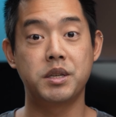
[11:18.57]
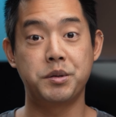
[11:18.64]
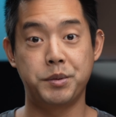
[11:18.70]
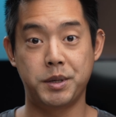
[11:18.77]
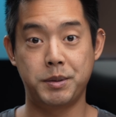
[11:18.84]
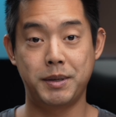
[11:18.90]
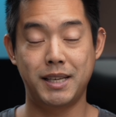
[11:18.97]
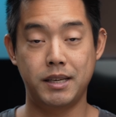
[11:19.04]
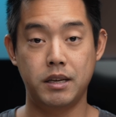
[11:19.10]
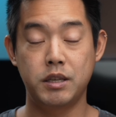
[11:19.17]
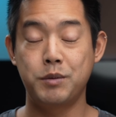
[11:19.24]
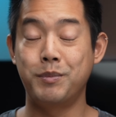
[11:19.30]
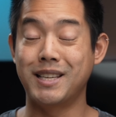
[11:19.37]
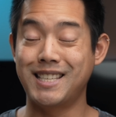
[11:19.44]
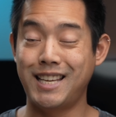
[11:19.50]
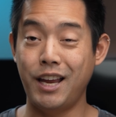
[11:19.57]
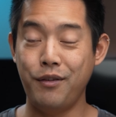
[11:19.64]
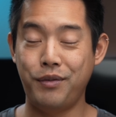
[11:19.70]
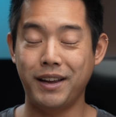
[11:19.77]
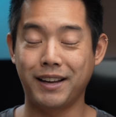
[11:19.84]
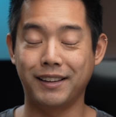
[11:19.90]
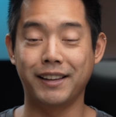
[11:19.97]
sp-
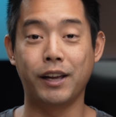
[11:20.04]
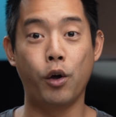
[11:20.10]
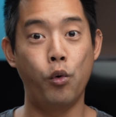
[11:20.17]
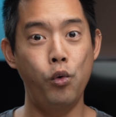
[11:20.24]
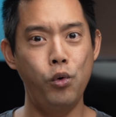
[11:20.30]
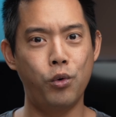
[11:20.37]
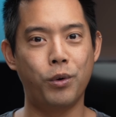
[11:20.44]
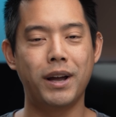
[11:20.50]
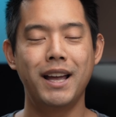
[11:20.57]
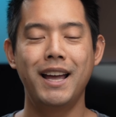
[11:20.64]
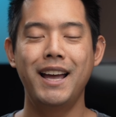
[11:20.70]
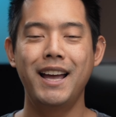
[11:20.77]
specifically. Ooh.